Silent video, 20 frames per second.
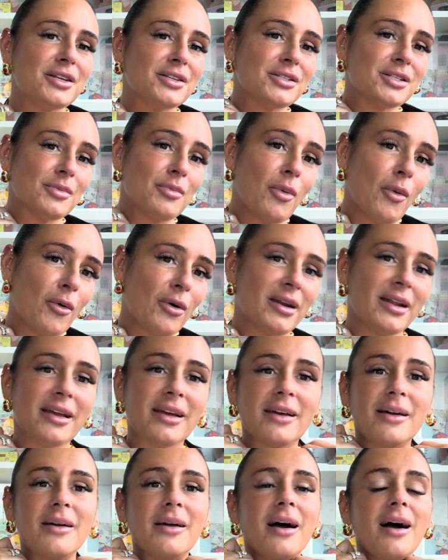
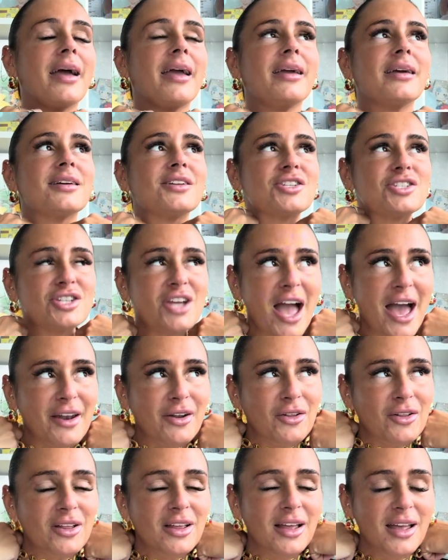supporting my
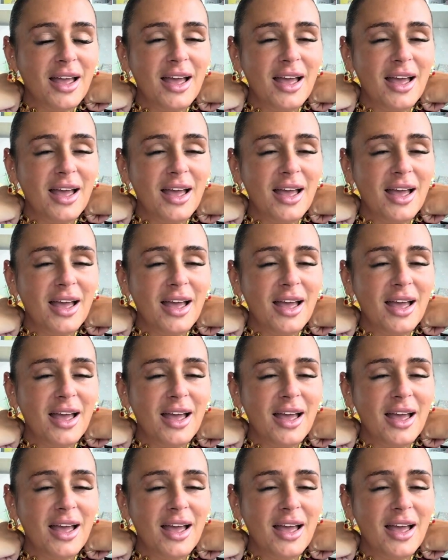channel,